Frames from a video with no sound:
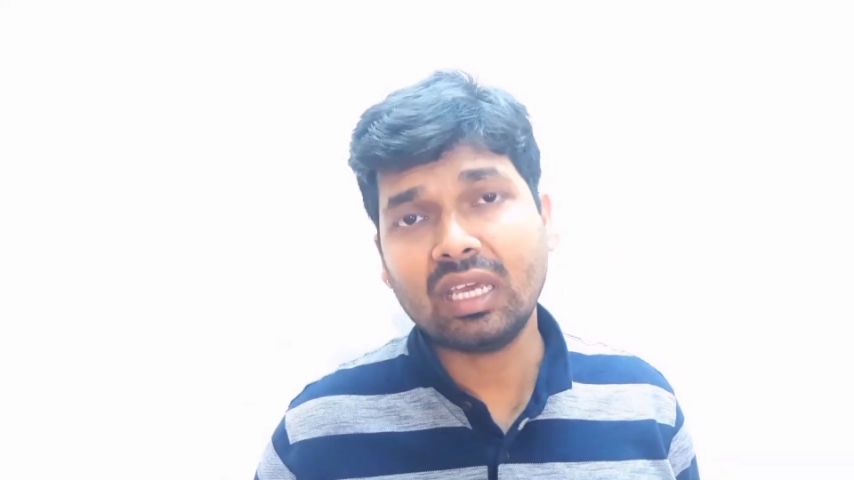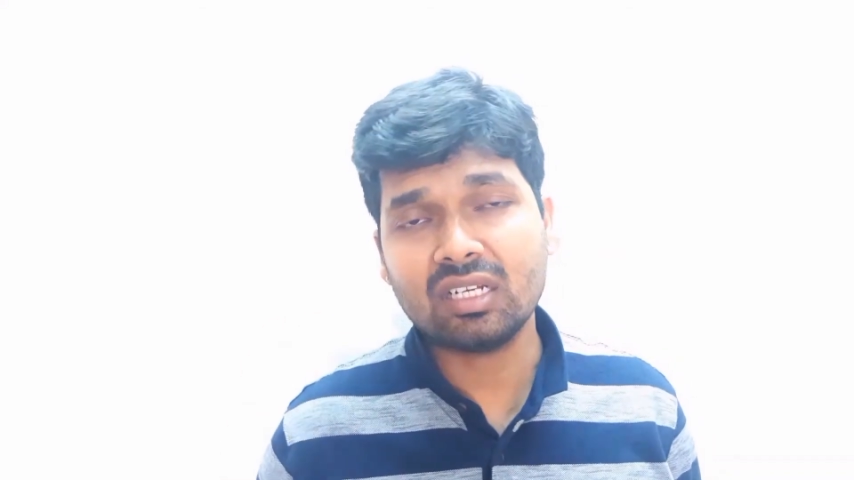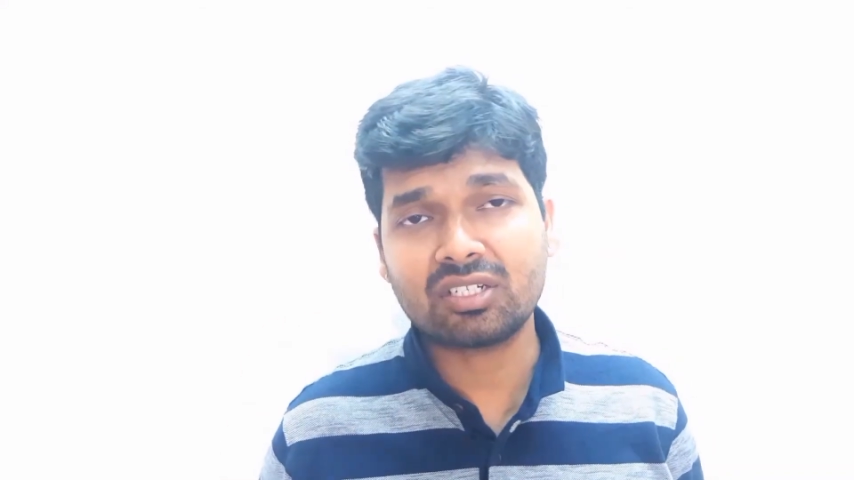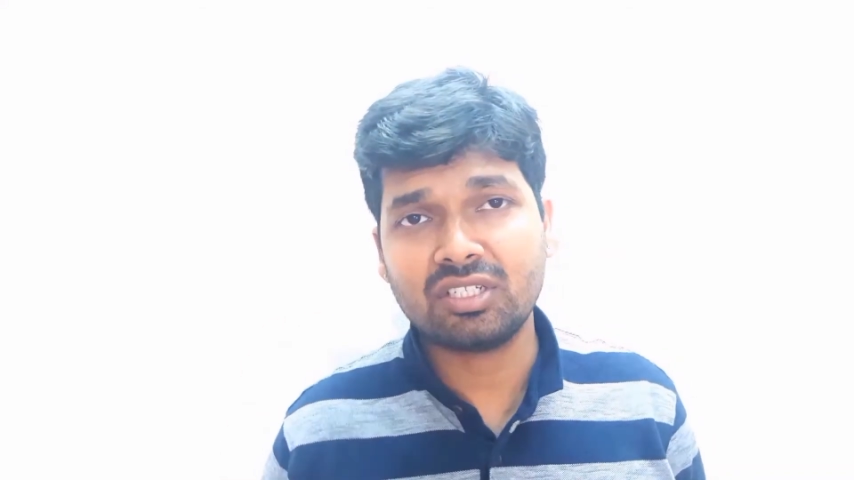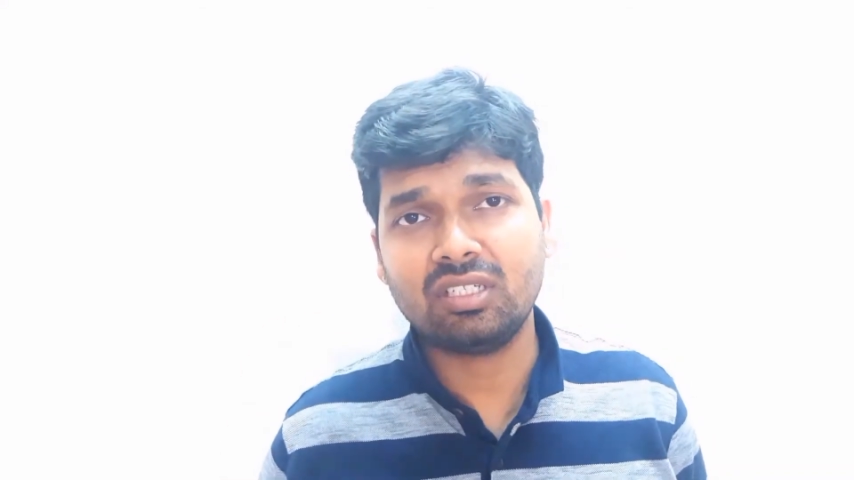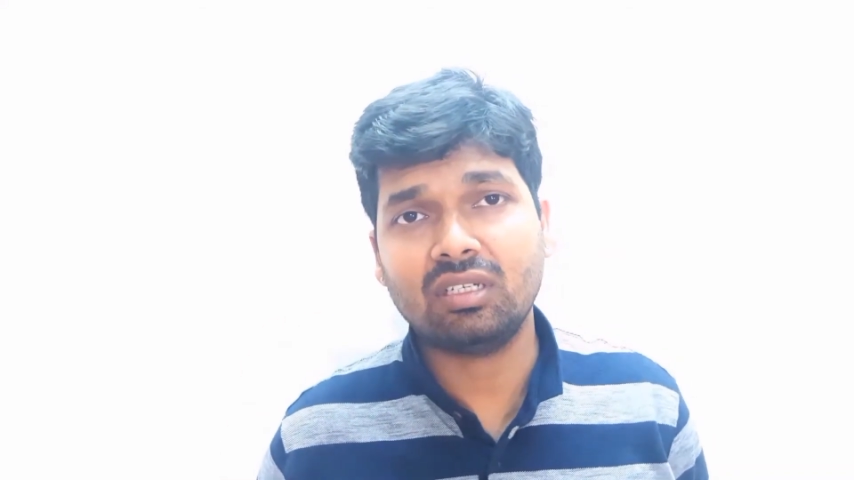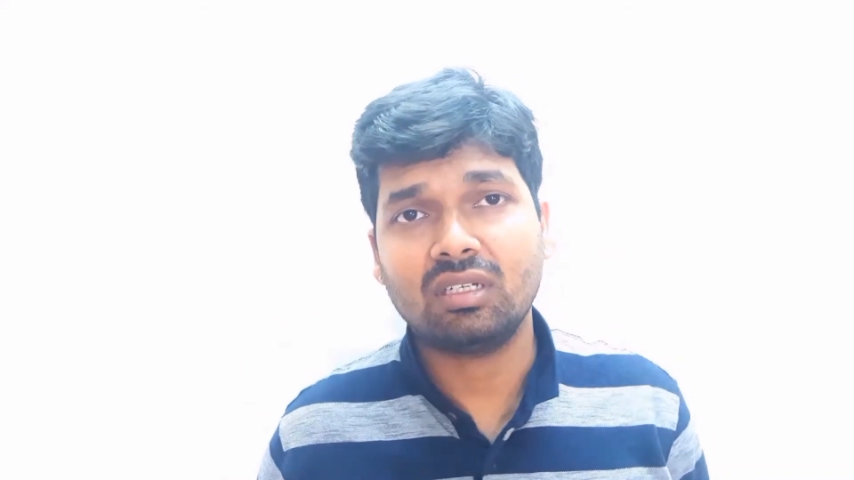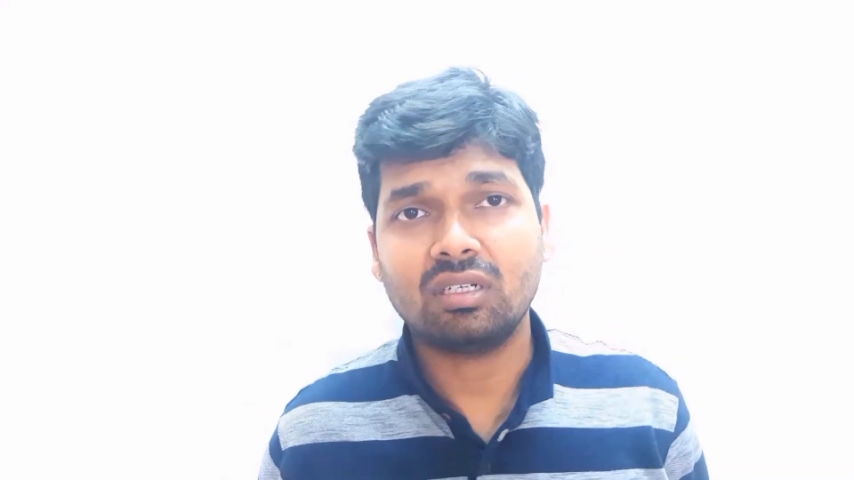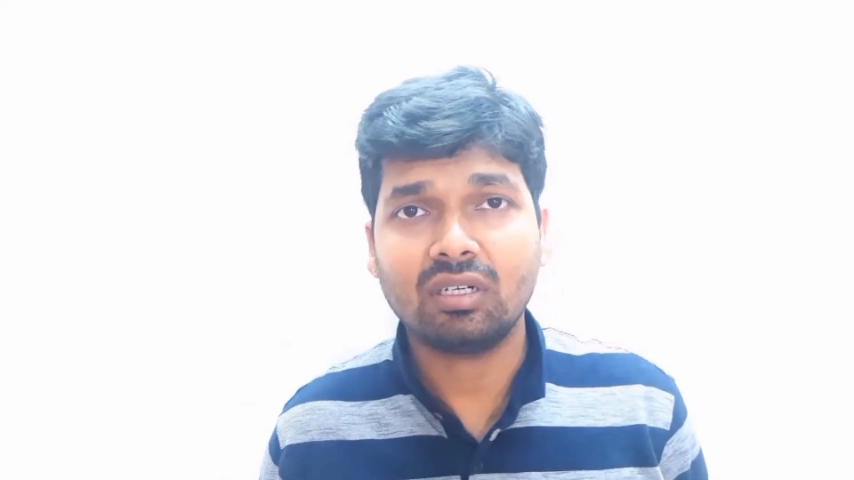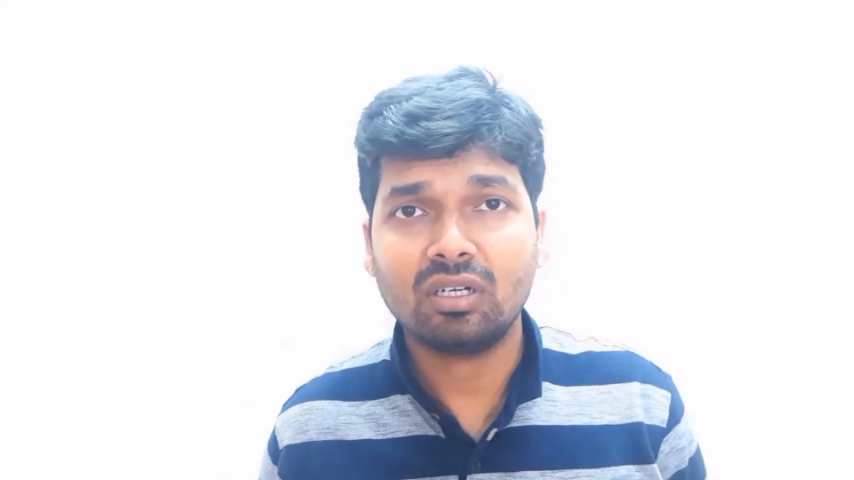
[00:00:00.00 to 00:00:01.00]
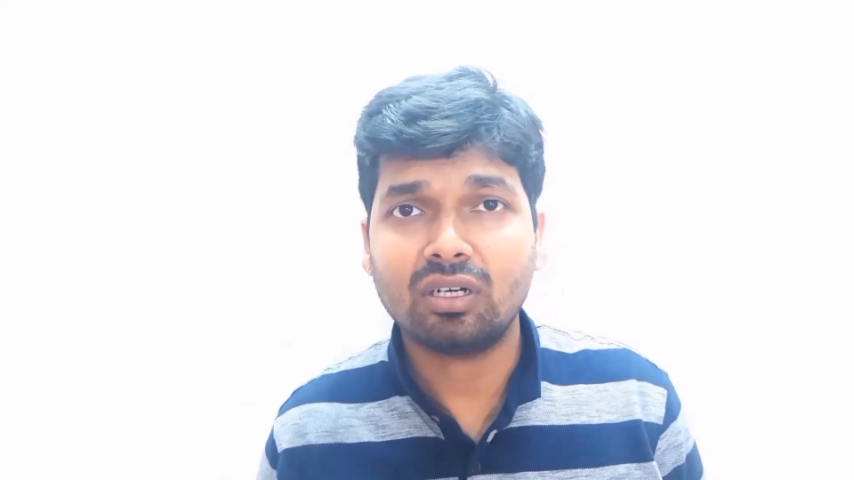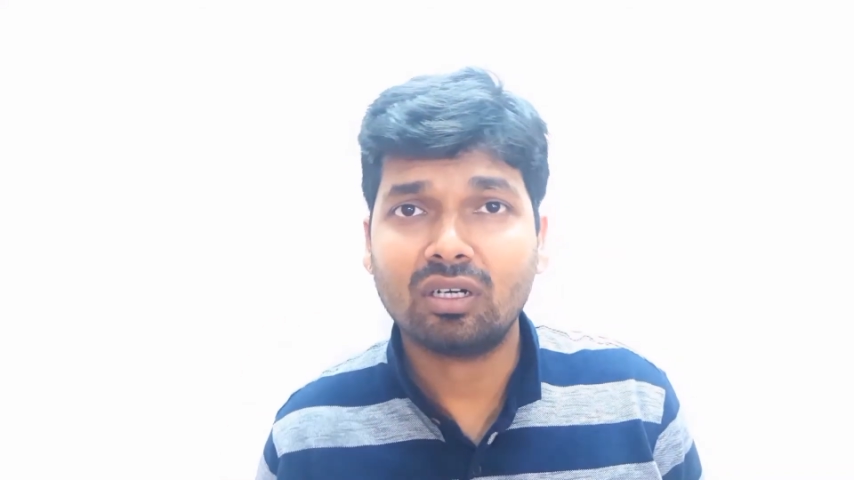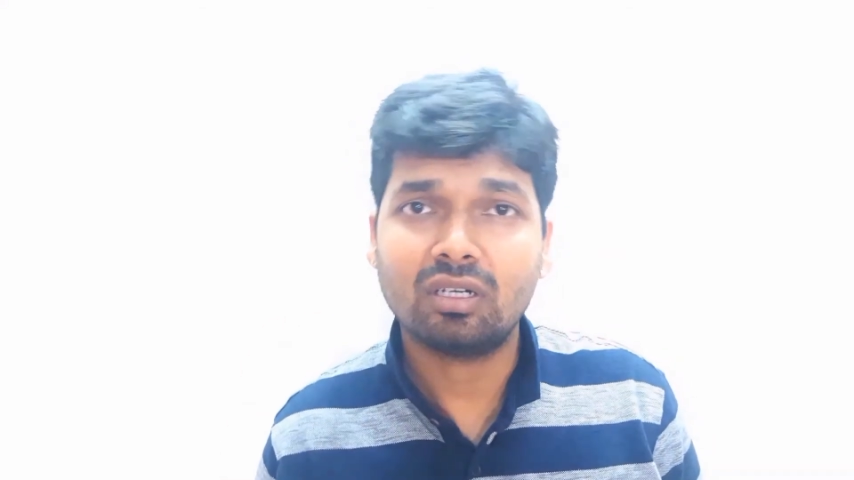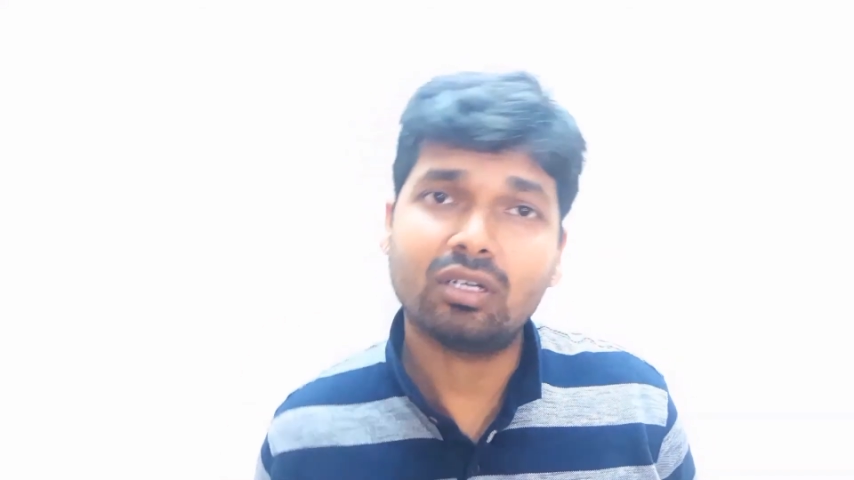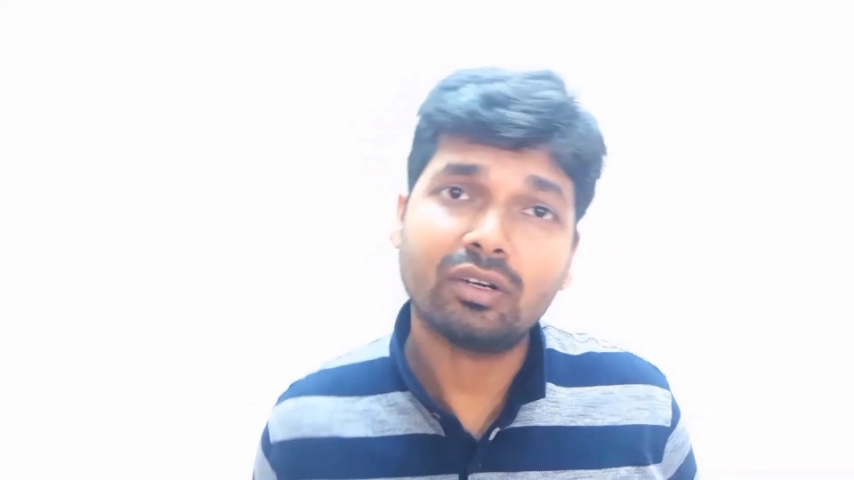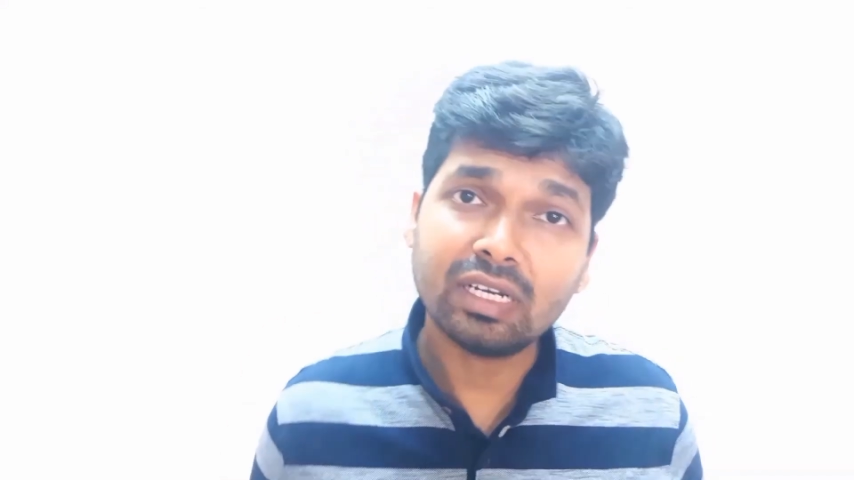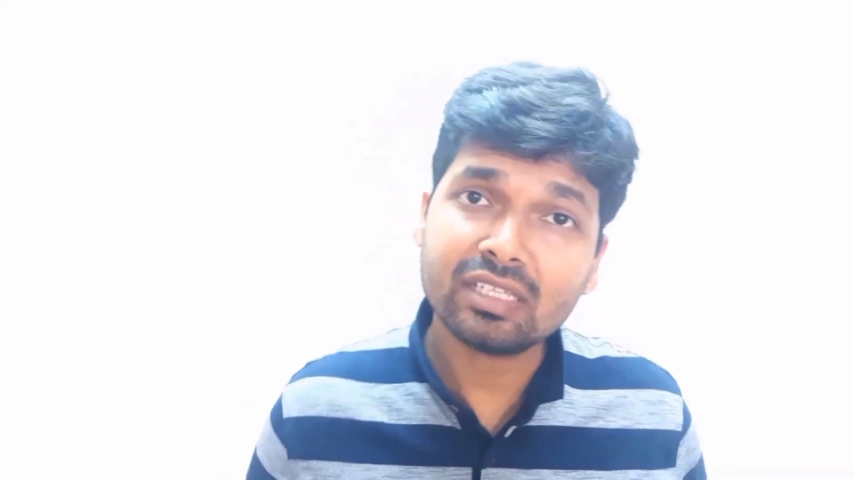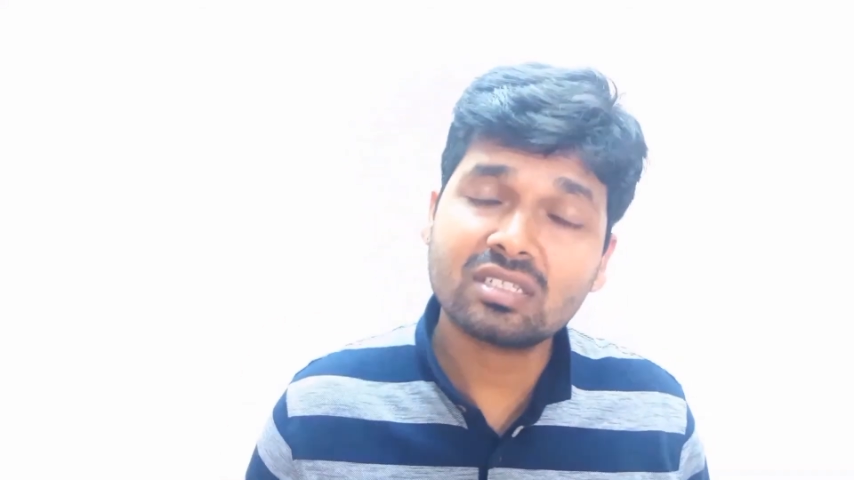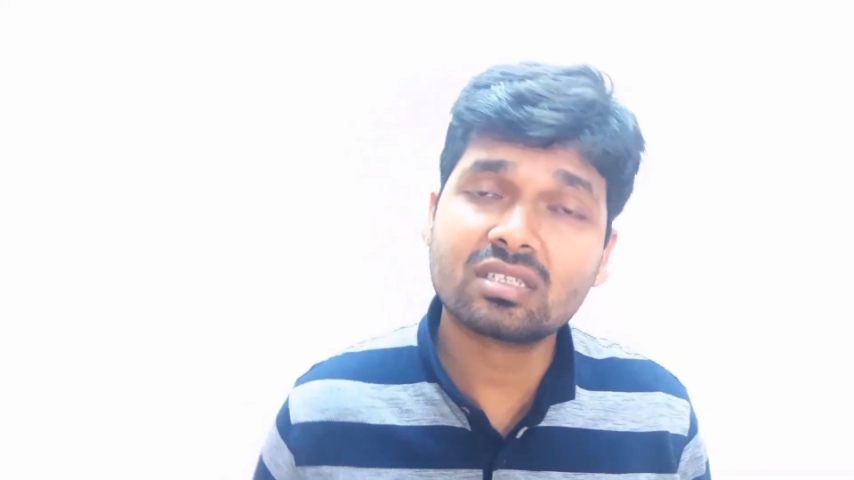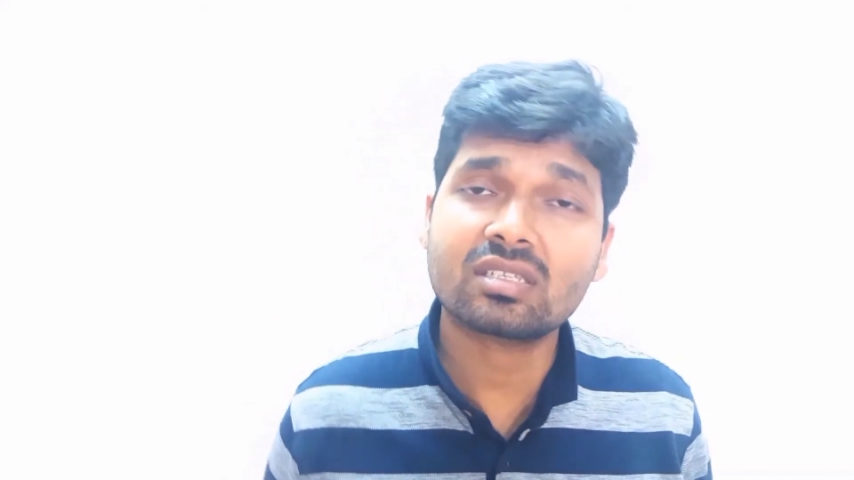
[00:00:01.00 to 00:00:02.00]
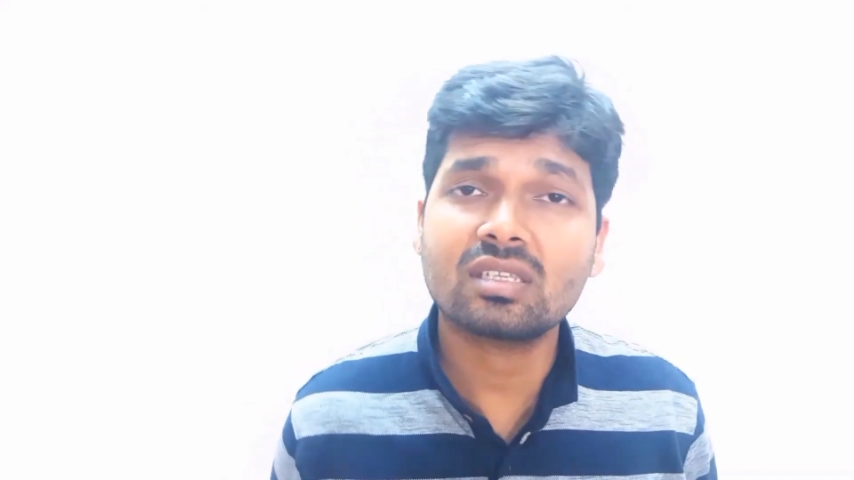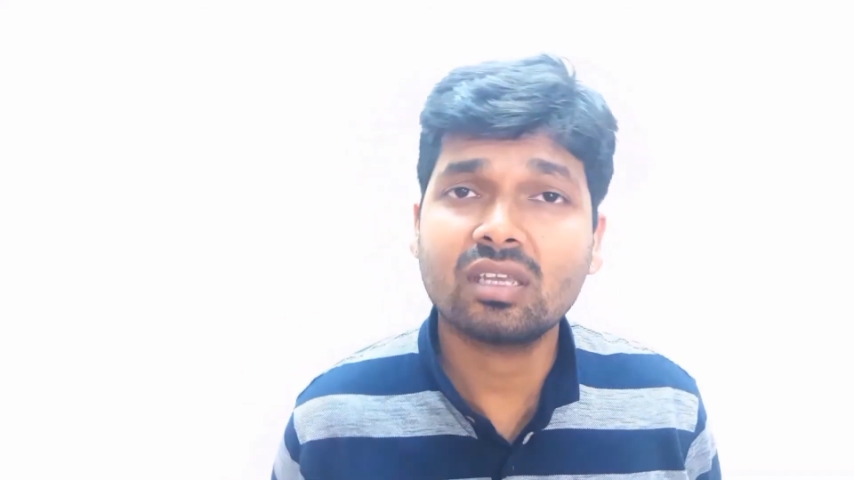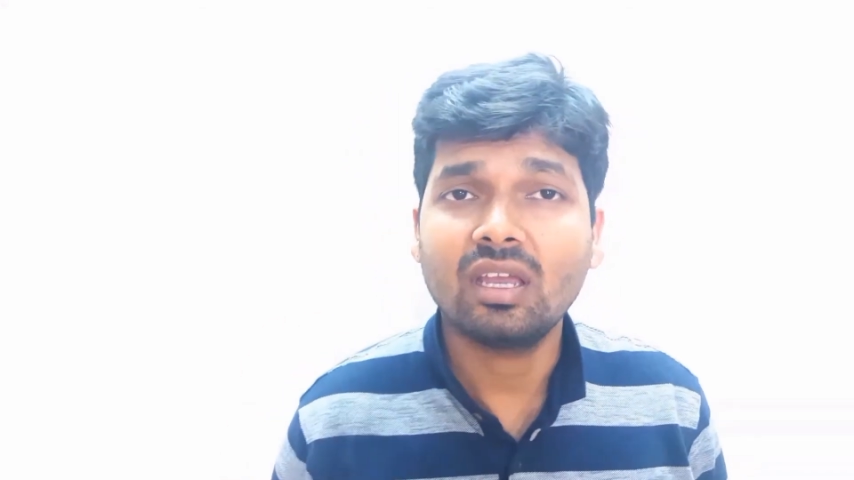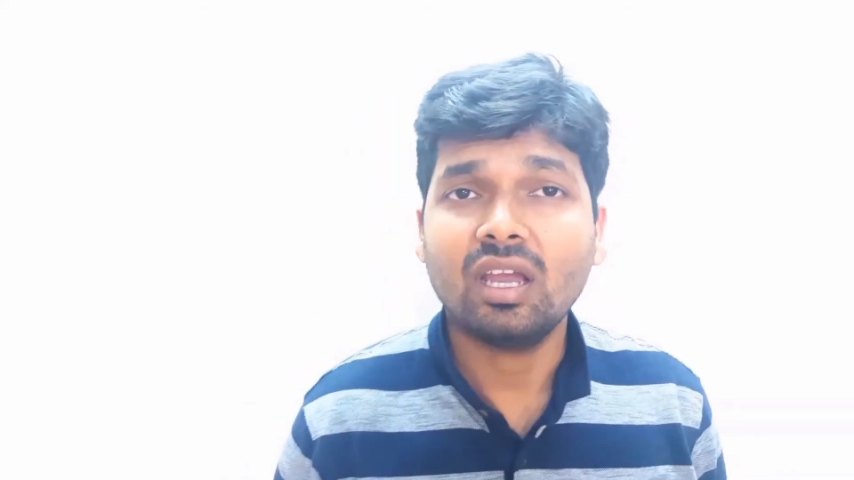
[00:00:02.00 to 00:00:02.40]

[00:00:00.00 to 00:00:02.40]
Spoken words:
LT releases